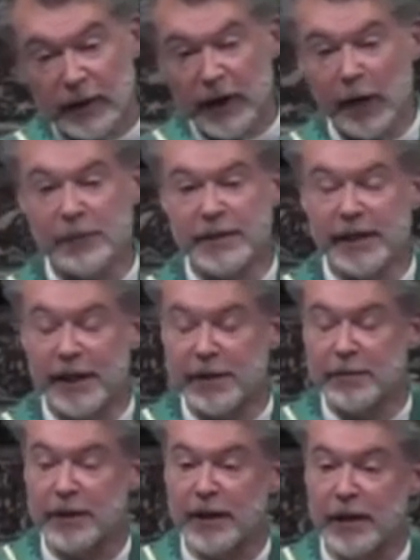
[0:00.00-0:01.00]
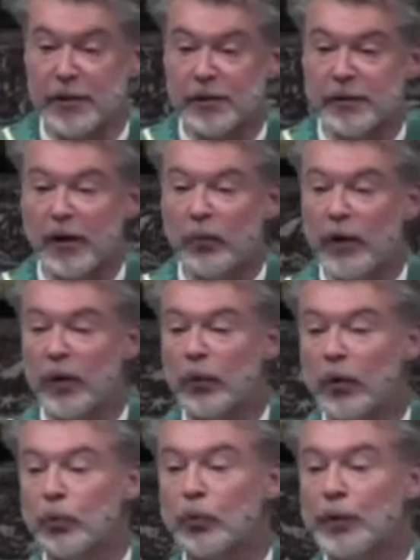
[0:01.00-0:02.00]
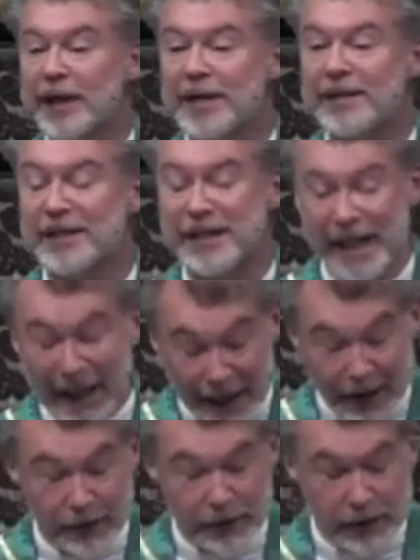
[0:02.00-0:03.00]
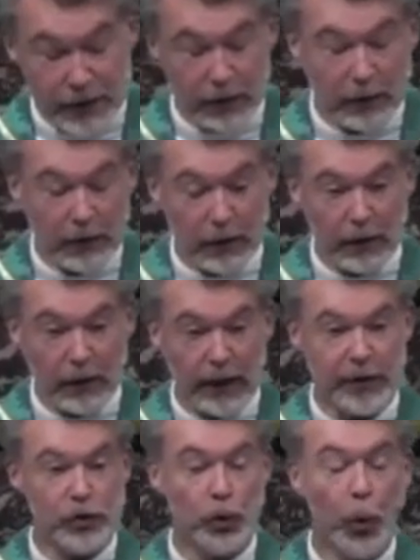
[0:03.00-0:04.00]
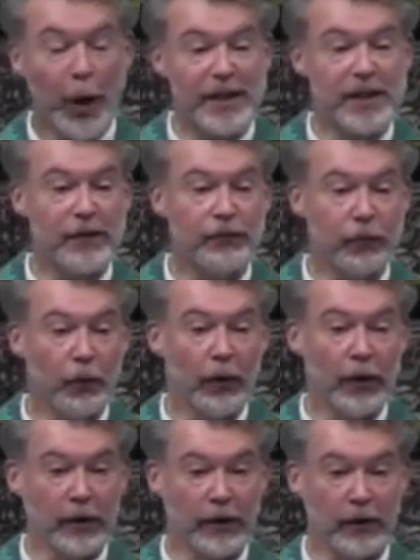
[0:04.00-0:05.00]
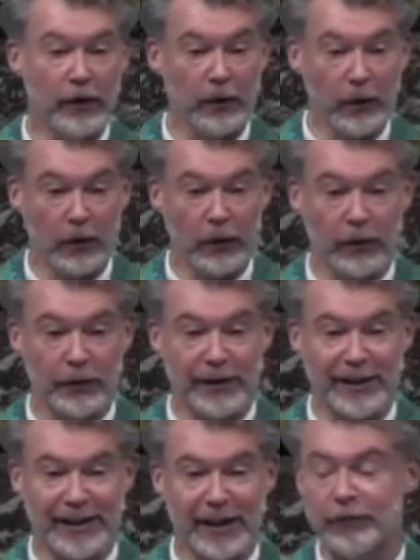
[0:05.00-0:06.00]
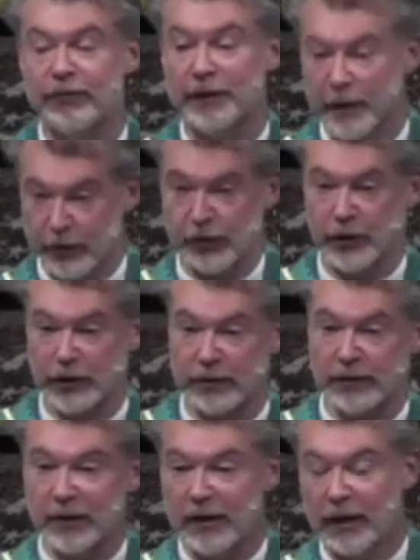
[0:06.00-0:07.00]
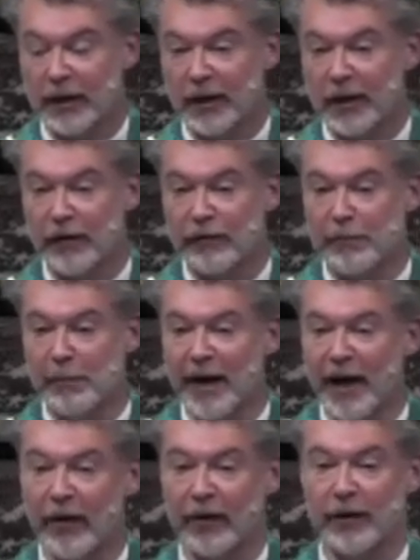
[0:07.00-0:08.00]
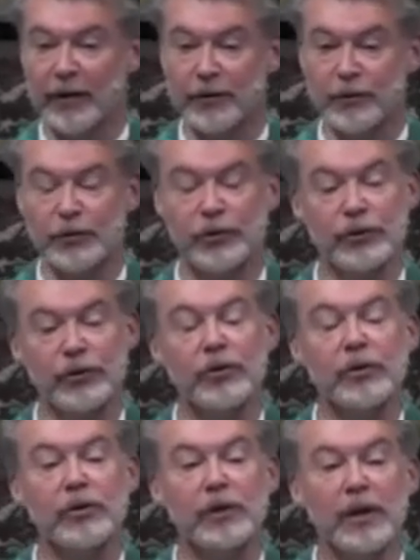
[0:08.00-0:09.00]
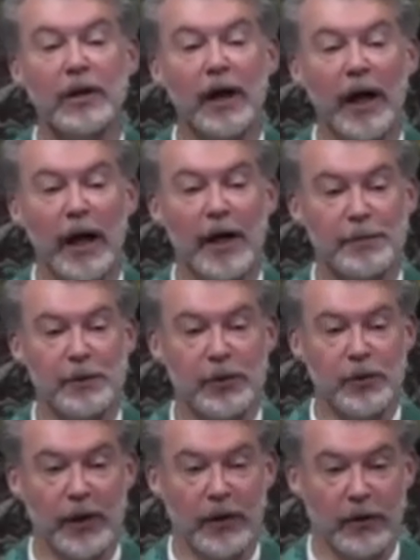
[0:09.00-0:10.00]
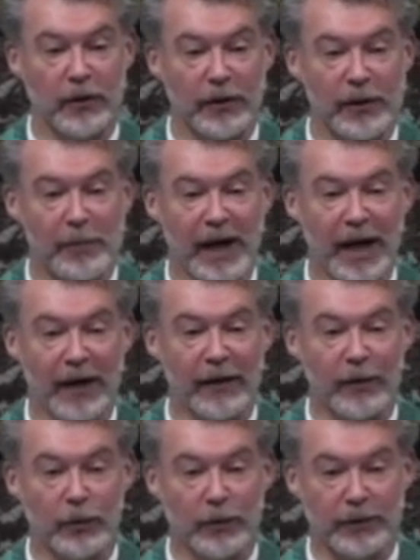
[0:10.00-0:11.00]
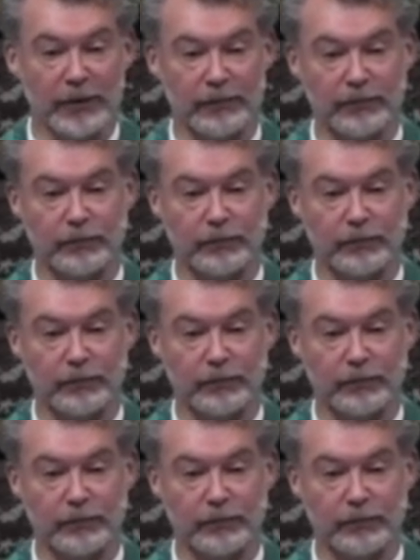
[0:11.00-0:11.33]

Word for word: comes the expectation that we will restate a 24 year old definition of marriage as between only a man and a woman.